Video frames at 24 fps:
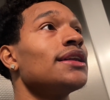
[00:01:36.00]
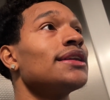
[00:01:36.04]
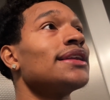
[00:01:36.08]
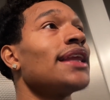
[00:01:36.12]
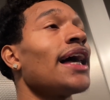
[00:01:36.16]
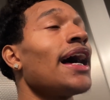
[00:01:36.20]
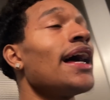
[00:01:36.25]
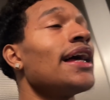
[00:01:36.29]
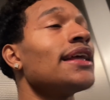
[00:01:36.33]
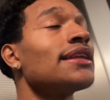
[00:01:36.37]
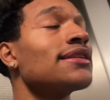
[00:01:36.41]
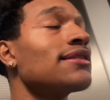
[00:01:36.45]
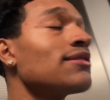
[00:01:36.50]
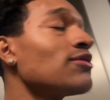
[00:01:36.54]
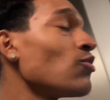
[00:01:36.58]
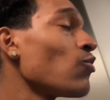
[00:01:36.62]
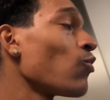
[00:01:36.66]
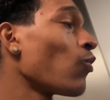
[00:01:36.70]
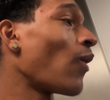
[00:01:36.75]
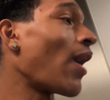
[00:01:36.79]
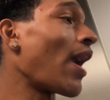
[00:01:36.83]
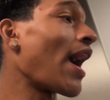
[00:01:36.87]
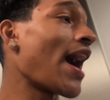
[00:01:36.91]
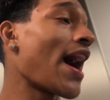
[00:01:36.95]
That,
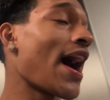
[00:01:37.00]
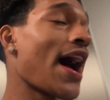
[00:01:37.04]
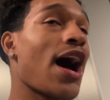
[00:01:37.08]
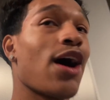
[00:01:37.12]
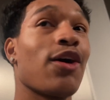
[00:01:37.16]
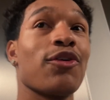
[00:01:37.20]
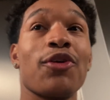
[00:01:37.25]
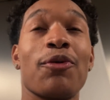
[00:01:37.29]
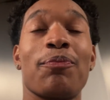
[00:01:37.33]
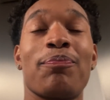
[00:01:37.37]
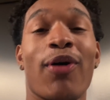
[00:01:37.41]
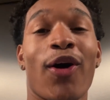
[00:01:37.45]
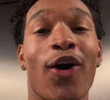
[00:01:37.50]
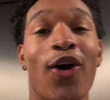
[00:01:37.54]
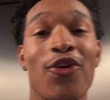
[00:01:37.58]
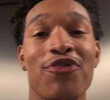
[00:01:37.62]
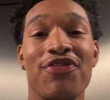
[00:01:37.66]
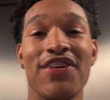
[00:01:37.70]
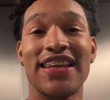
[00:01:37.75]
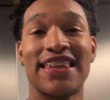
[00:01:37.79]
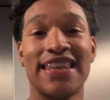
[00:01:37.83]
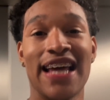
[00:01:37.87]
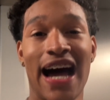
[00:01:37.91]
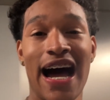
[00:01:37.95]
wow,
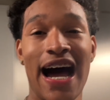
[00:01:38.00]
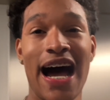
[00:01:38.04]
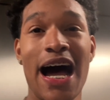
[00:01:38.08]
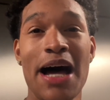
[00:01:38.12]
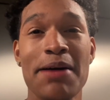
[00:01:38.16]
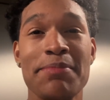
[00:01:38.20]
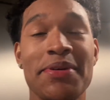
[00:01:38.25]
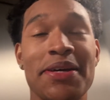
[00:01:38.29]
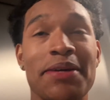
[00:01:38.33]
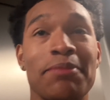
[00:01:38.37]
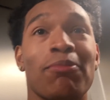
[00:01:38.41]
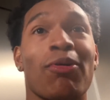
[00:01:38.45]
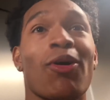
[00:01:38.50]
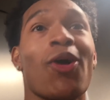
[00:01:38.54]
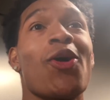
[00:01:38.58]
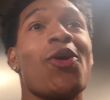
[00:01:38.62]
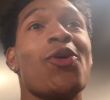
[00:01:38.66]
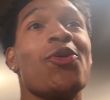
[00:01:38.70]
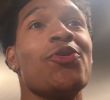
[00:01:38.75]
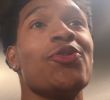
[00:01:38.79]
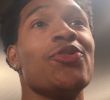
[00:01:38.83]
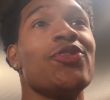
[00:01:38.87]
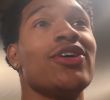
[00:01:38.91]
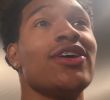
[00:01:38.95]
perfect timing,
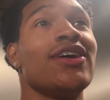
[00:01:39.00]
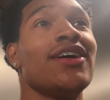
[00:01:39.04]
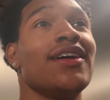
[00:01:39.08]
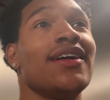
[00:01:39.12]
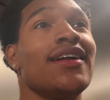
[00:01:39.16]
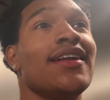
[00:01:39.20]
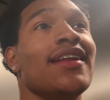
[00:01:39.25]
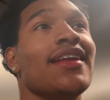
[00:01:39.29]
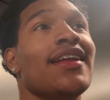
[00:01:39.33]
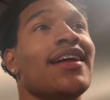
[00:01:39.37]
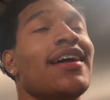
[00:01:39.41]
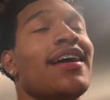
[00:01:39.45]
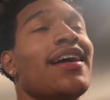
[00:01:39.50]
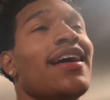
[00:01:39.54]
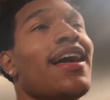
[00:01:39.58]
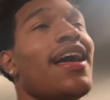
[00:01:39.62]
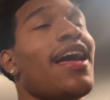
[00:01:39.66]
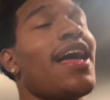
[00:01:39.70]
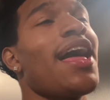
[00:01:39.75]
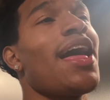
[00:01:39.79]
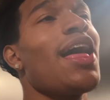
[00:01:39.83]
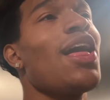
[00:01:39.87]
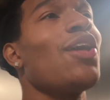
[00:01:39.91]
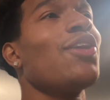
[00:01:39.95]
bro.
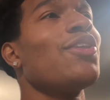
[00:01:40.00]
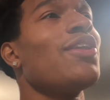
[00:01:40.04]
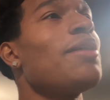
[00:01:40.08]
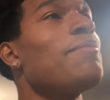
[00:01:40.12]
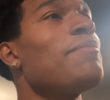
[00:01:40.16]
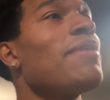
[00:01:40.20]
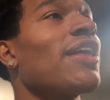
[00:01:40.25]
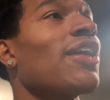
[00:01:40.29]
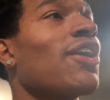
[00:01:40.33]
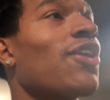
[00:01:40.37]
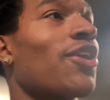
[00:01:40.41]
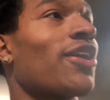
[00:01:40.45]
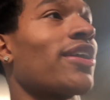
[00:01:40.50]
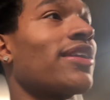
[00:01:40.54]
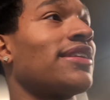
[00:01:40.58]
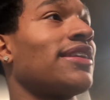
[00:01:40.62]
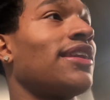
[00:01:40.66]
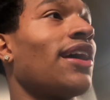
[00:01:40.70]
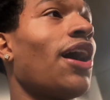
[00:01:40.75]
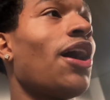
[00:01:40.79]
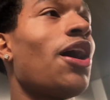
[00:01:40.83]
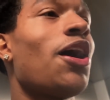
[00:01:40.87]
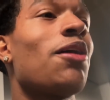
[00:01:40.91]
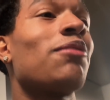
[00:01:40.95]
Hell, I'm about to go to
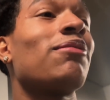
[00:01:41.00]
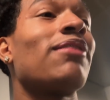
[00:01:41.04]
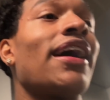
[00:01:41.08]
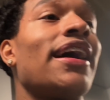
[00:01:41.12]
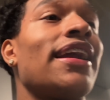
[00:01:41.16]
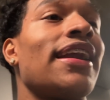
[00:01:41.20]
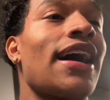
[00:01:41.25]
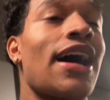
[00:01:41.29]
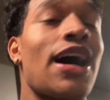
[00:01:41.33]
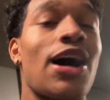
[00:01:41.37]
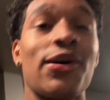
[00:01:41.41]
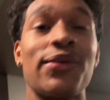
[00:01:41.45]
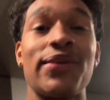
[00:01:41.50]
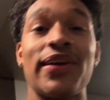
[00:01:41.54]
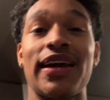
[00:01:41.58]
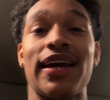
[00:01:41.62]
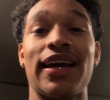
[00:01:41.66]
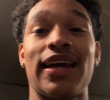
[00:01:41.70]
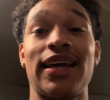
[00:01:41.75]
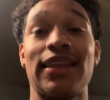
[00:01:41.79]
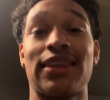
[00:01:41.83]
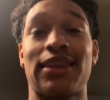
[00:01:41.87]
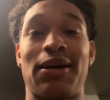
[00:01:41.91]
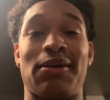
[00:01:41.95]
dub right now, nigga.
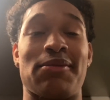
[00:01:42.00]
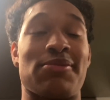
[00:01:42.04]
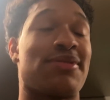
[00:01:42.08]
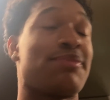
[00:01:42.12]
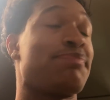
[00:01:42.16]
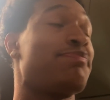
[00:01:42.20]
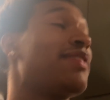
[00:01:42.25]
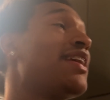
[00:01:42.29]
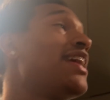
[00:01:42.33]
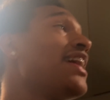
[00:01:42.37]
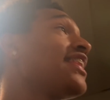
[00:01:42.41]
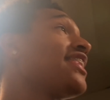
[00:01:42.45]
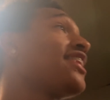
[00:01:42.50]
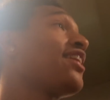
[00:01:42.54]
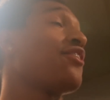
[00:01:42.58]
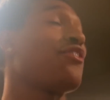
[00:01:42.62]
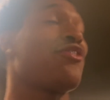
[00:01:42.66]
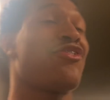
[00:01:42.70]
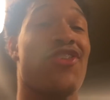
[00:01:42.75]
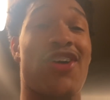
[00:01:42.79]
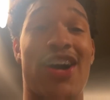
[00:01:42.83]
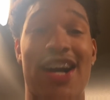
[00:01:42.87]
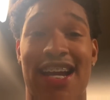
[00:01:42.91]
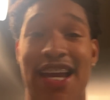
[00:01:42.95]
Get the get the
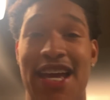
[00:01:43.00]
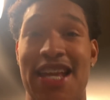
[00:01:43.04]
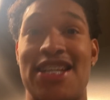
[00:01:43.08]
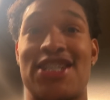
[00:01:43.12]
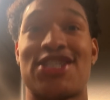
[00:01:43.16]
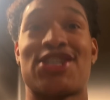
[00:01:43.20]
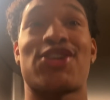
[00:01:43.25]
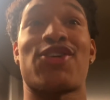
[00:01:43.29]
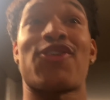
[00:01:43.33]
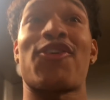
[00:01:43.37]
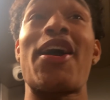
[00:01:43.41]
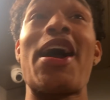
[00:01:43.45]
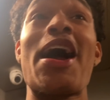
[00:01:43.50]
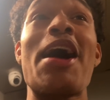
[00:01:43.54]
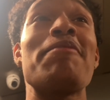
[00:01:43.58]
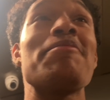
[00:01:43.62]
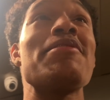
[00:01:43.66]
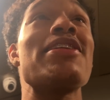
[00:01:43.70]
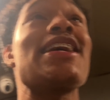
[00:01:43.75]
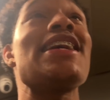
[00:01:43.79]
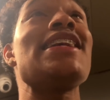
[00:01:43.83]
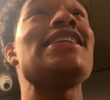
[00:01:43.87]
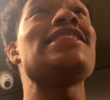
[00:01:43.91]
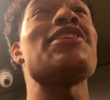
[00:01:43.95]
fucking strap.
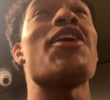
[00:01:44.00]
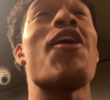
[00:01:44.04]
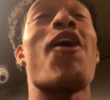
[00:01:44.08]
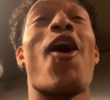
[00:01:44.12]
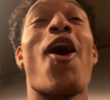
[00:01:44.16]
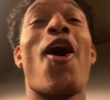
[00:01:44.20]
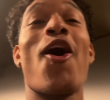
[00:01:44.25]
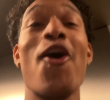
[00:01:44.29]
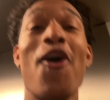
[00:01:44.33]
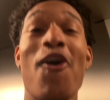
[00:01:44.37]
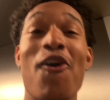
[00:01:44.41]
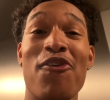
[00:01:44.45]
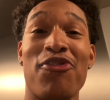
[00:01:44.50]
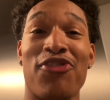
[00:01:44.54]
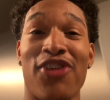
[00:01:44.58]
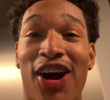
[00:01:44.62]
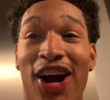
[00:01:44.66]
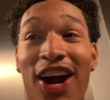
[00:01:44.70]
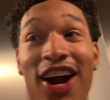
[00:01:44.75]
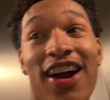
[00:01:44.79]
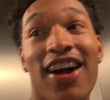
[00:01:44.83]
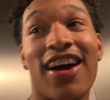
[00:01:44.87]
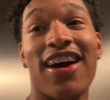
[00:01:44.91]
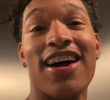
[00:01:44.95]
Nigga, it's
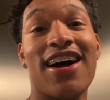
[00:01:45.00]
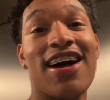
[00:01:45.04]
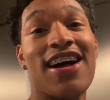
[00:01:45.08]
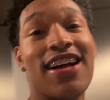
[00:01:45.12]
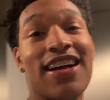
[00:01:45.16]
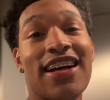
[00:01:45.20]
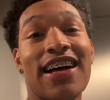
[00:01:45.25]
over.